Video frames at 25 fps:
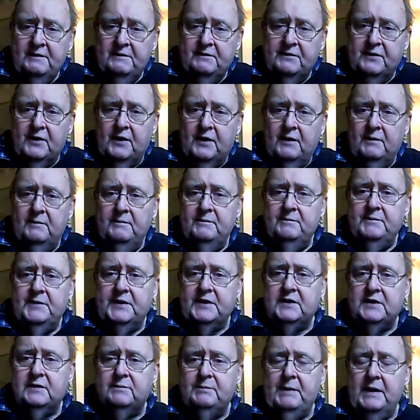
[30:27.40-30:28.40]
from
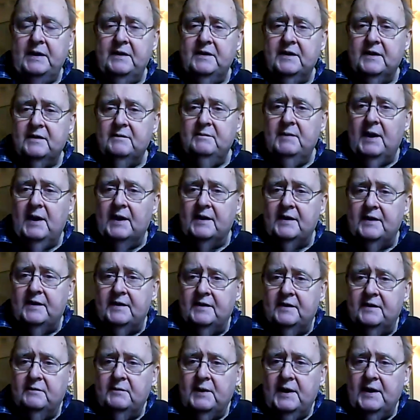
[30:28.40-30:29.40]
expending money
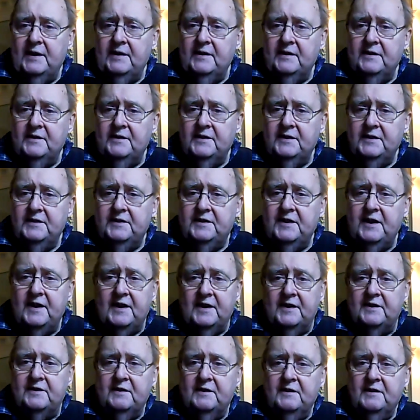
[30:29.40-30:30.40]
the way that he
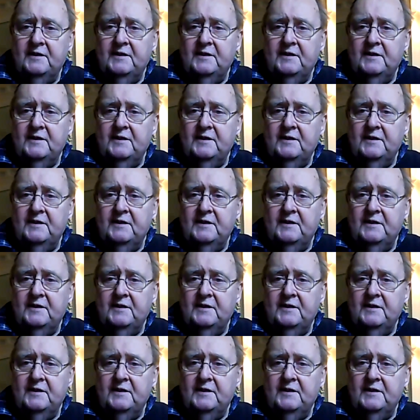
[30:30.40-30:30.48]
did.